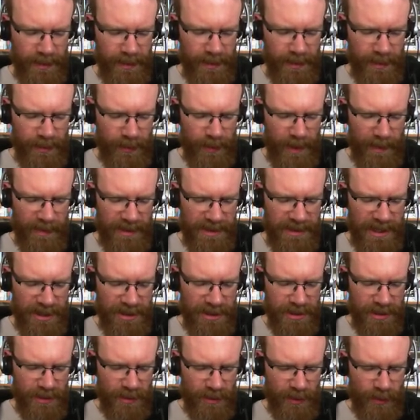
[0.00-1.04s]
the
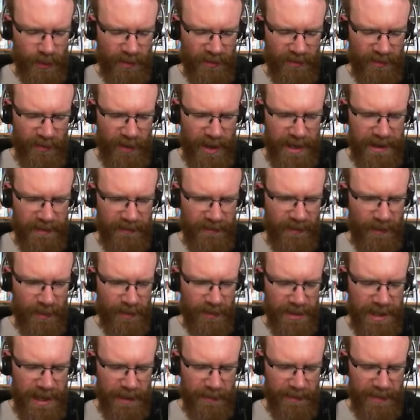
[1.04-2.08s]
repetition or the refrain
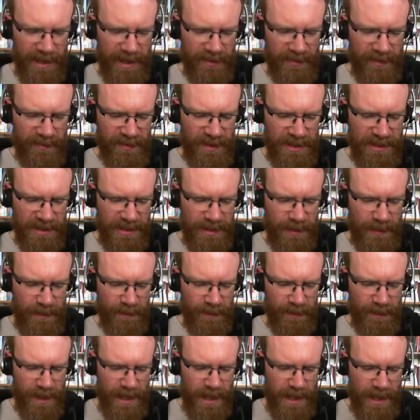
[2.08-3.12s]
further down page
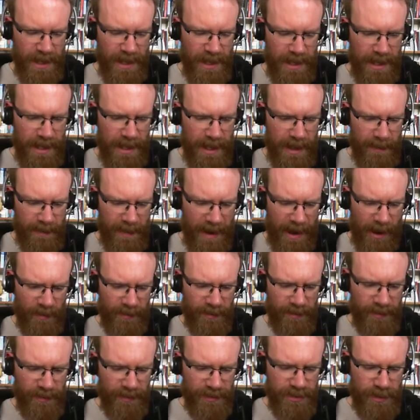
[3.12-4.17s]
52,
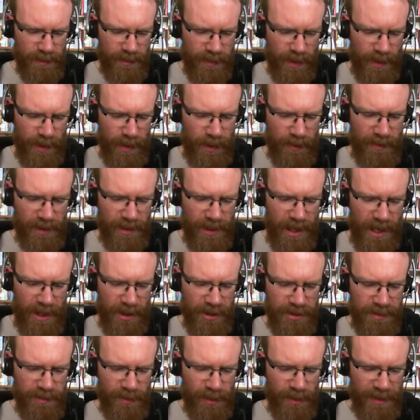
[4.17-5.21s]
powerful, superb,
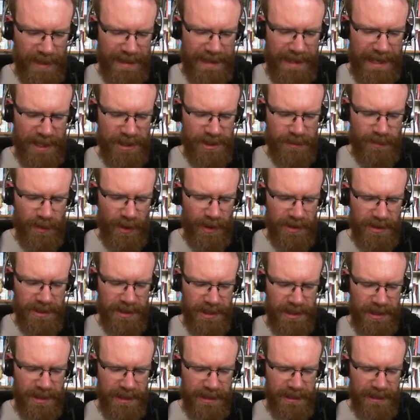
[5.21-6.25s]
knowledgeable, and
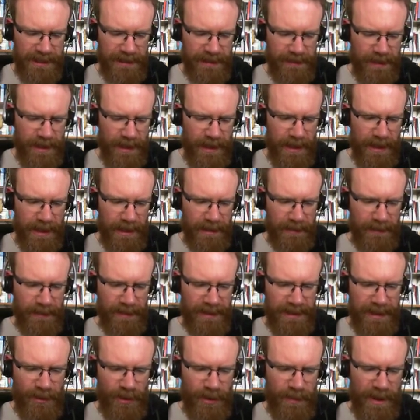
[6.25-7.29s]
expert, uh,
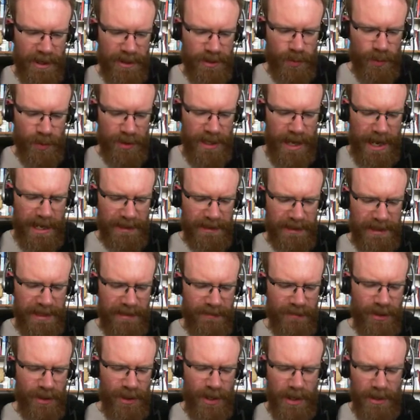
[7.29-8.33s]
Gilgamesh would not
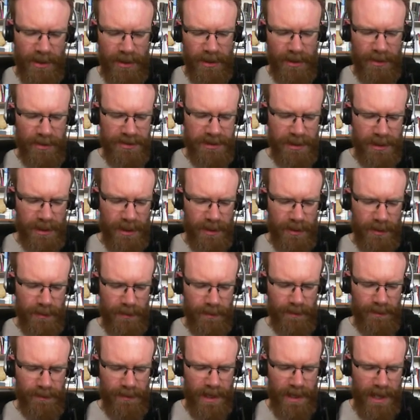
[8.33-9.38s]
leave the young girls
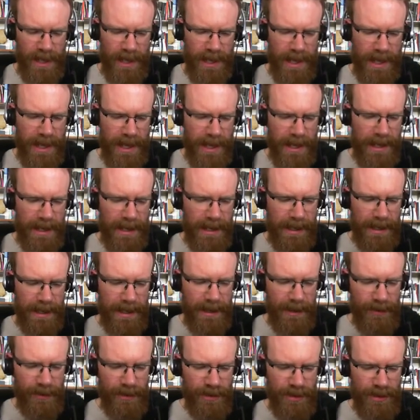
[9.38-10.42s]
alone.
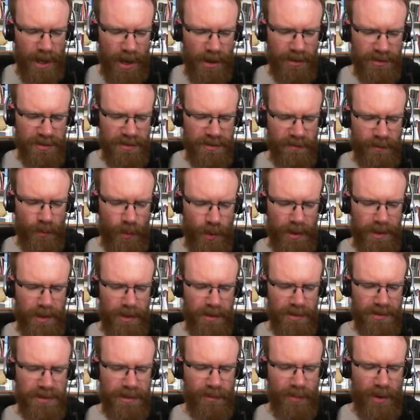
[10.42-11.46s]
Uh, the daughters of
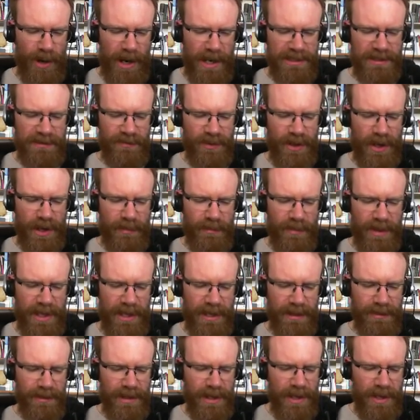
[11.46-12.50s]
warriors, the brides of young
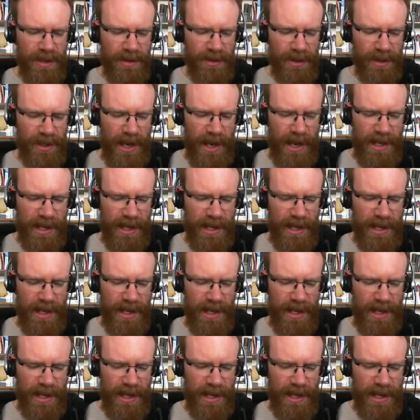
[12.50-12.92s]
men, the